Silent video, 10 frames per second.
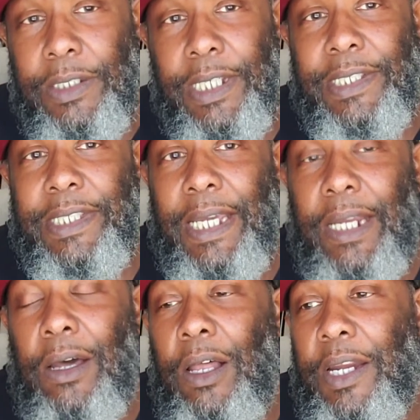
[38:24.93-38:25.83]
just
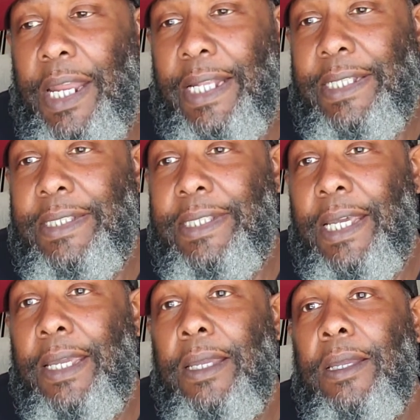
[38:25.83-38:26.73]
saying all of that to
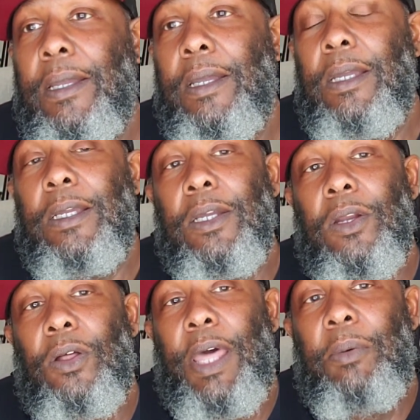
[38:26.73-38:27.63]
say, you
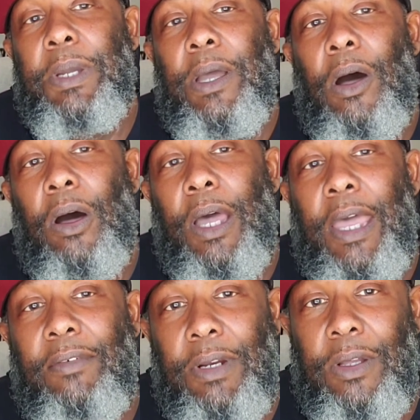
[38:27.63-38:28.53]
know, that we all
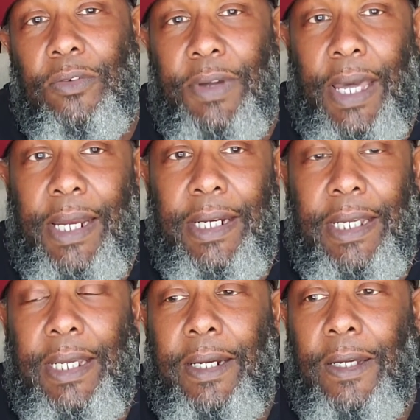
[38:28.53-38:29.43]
have a little
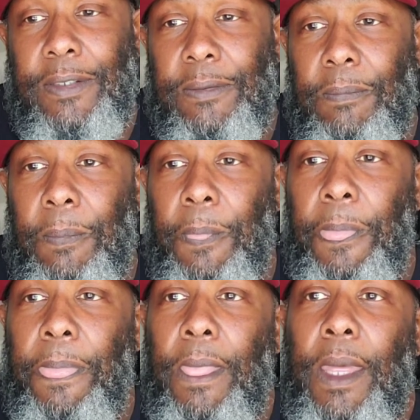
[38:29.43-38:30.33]
vanity in us,
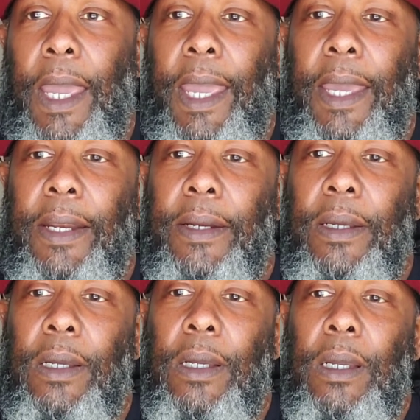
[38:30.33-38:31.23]
and
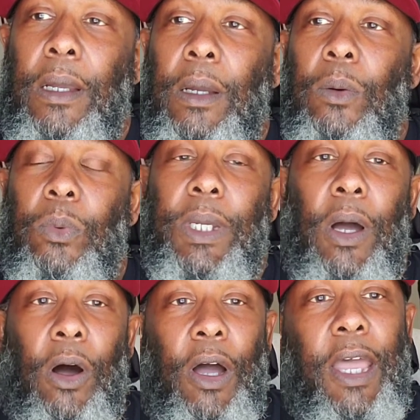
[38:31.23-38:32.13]
we
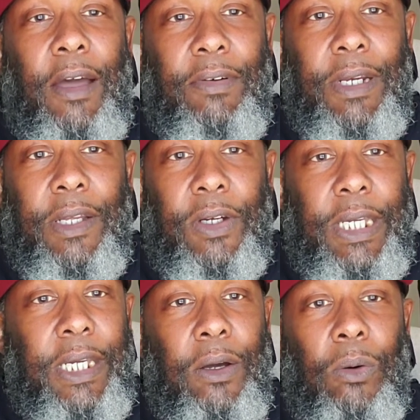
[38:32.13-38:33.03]
all have a little
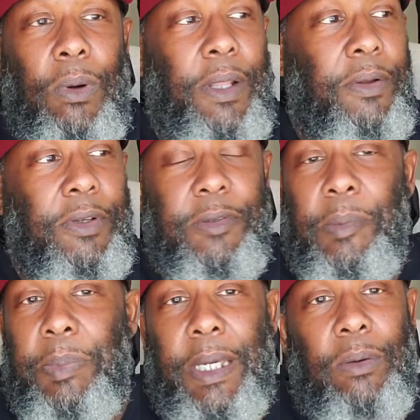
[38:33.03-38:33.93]
ego, whether it's a
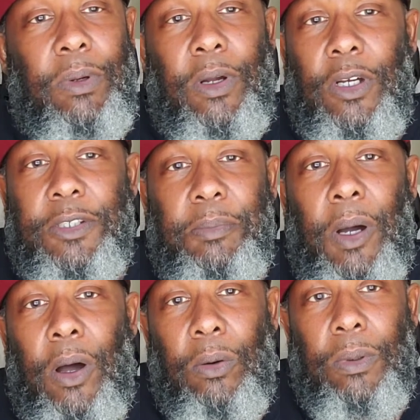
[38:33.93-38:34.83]
big one or a
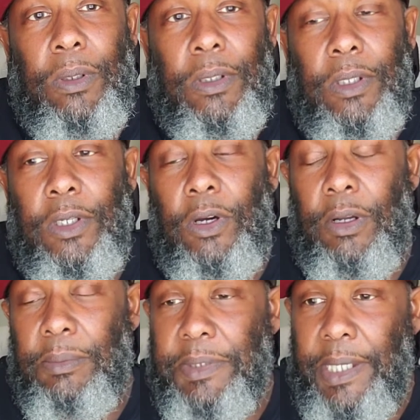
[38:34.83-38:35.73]
small one. You know
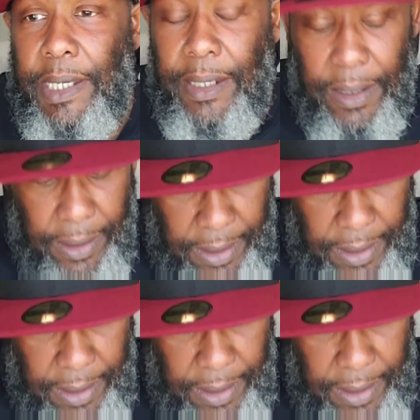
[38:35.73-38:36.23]
what I'm saying?